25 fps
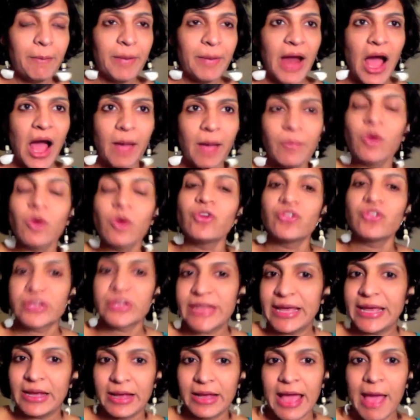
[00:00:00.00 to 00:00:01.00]
but I'm going to
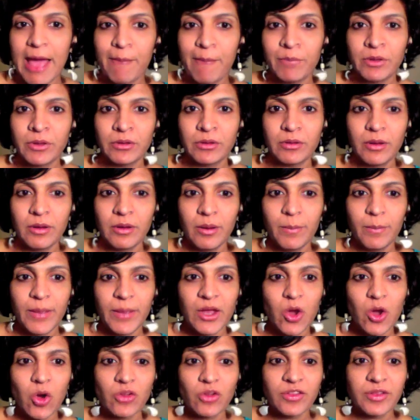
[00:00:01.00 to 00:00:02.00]
take a gamble,
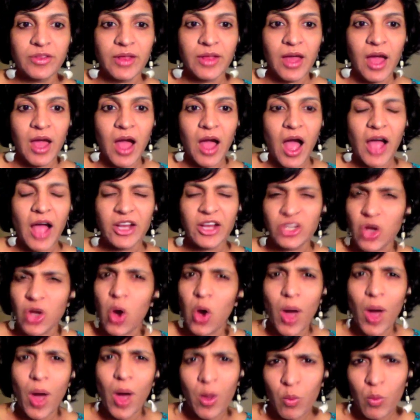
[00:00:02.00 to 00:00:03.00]
because I
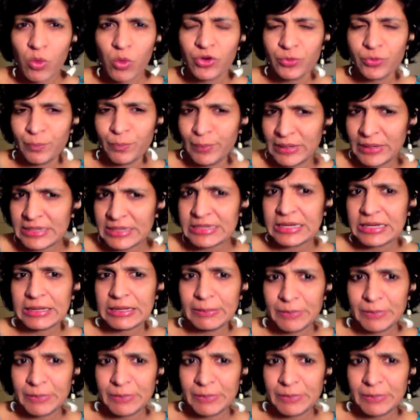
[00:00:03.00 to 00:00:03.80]
know I want to build a